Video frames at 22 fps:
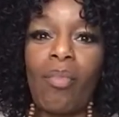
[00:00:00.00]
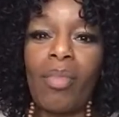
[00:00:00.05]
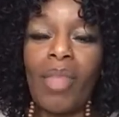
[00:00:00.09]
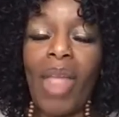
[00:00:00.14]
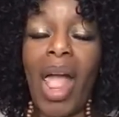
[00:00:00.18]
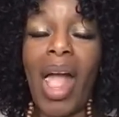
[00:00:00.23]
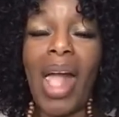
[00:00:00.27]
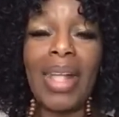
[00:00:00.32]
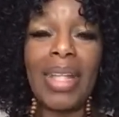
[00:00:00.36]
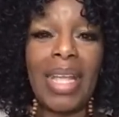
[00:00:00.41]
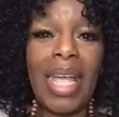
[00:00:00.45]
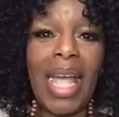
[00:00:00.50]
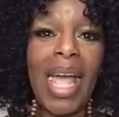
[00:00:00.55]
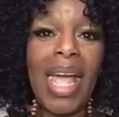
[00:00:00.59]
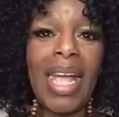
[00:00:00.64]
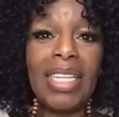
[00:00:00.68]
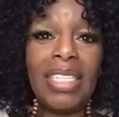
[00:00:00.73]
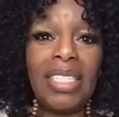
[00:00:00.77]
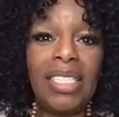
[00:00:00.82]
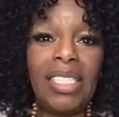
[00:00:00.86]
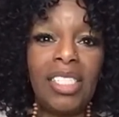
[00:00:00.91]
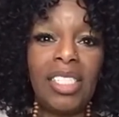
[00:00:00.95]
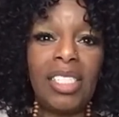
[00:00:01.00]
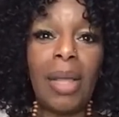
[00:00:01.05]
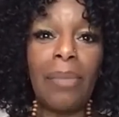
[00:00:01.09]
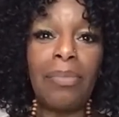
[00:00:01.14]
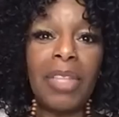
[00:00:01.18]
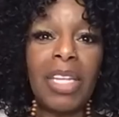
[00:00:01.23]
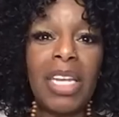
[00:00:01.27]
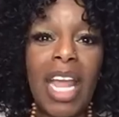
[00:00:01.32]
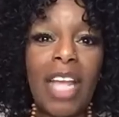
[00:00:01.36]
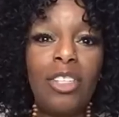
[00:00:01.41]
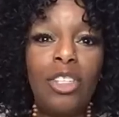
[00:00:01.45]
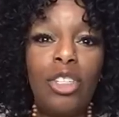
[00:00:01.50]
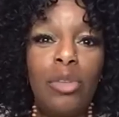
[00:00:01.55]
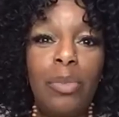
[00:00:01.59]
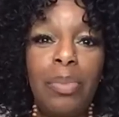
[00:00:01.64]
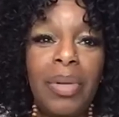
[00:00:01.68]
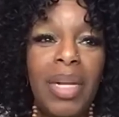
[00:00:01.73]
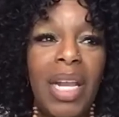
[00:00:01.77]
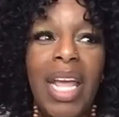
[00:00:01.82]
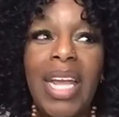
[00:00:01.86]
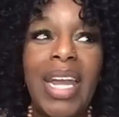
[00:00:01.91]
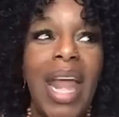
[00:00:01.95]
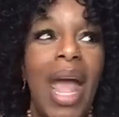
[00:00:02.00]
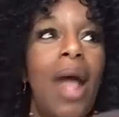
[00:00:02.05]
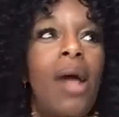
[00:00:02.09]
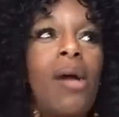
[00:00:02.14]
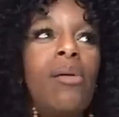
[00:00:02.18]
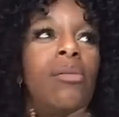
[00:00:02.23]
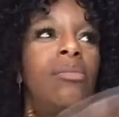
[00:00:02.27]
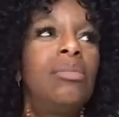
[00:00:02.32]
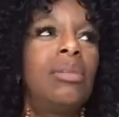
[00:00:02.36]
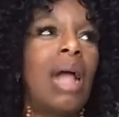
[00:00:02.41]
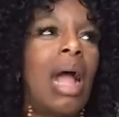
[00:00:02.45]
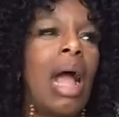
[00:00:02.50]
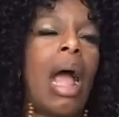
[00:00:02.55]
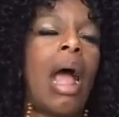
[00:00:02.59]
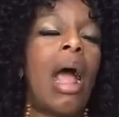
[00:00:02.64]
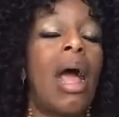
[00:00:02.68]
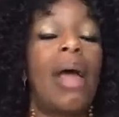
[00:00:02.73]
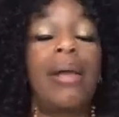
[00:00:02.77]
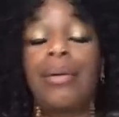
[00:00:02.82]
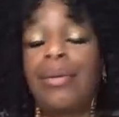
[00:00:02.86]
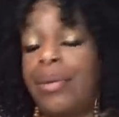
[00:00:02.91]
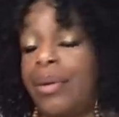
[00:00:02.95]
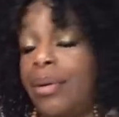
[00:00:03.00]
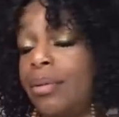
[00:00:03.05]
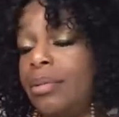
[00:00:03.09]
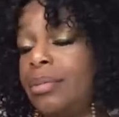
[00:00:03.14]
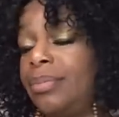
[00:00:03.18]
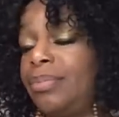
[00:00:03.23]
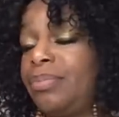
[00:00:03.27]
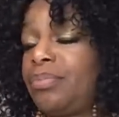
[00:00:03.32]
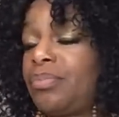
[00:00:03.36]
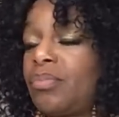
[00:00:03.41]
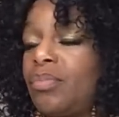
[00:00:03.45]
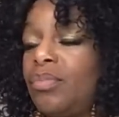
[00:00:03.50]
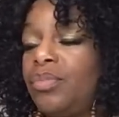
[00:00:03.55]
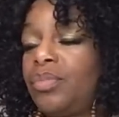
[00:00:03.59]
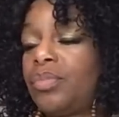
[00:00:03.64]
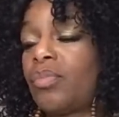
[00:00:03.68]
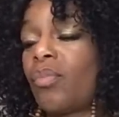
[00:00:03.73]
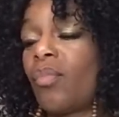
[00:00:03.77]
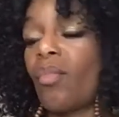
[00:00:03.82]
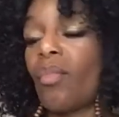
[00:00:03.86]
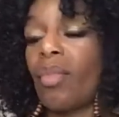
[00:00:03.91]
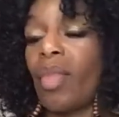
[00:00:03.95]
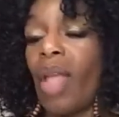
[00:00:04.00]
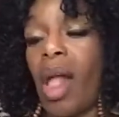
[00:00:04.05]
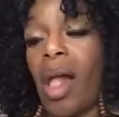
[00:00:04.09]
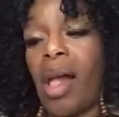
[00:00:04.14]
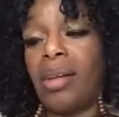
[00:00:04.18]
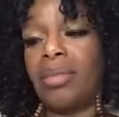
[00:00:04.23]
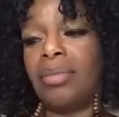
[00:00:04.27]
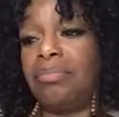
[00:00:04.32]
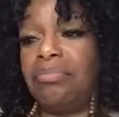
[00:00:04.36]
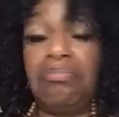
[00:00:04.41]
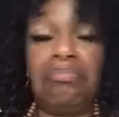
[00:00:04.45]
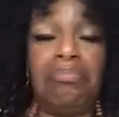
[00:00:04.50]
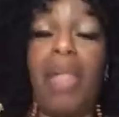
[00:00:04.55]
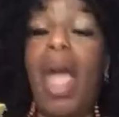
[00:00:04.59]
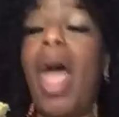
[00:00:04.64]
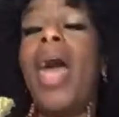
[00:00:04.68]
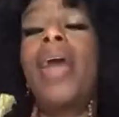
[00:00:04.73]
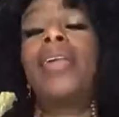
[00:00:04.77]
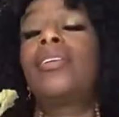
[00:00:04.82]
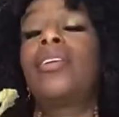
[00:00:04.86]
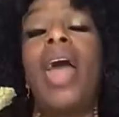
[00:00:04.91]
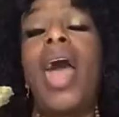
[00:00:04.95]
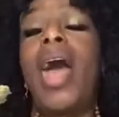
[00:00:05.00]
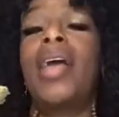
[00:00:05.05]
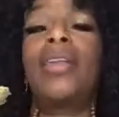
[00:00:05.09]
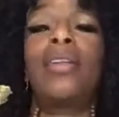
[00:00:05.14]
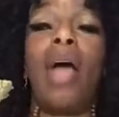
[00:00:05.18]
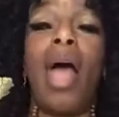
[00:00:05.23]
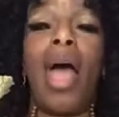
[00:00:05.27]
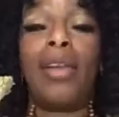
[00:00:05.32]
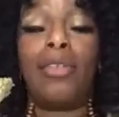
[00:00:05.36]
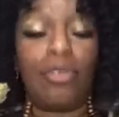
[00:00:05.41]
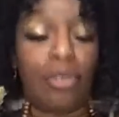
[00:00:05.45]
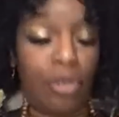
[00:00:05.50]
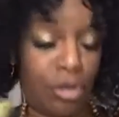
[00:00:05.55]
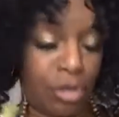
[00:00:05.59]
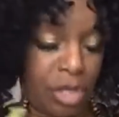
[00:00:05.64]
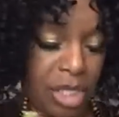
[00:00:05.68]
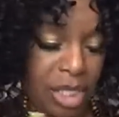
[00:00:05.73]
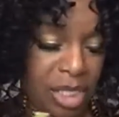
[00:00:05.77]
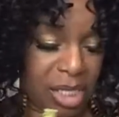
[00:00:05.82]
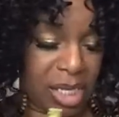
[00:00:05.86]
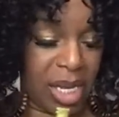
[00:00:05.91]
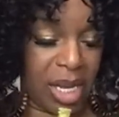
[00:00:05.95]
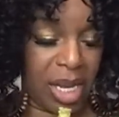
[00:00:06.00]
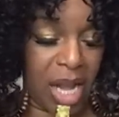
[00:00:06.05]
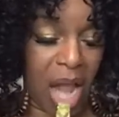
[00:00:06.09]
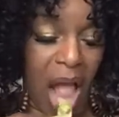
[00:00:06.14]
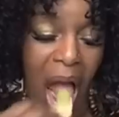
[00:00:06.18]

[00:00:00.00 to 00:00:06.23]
I guess it's something that you plan out. I don't know. I don't use a skit.